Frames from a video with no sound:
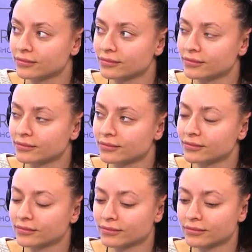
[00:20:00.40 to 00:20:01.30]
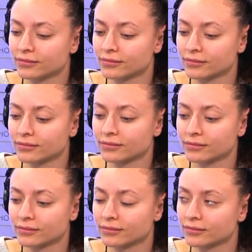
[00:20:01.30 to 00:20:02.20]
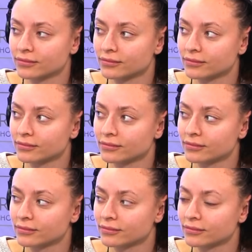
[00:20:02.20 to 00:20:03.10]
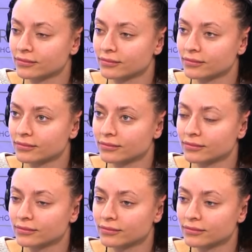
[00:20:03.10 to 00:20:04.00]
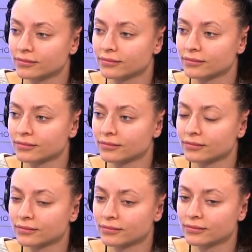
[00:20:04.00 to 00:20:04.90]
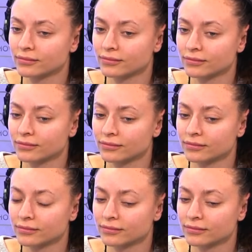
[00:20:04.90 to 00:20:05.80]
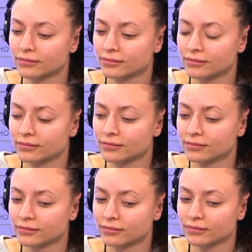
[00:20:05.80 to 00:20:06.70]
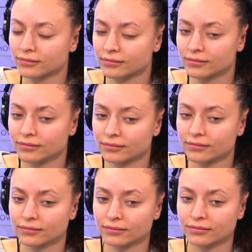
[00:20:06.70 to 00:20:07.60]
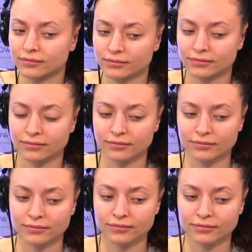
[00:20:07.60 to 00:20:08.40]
This person isn't speaking.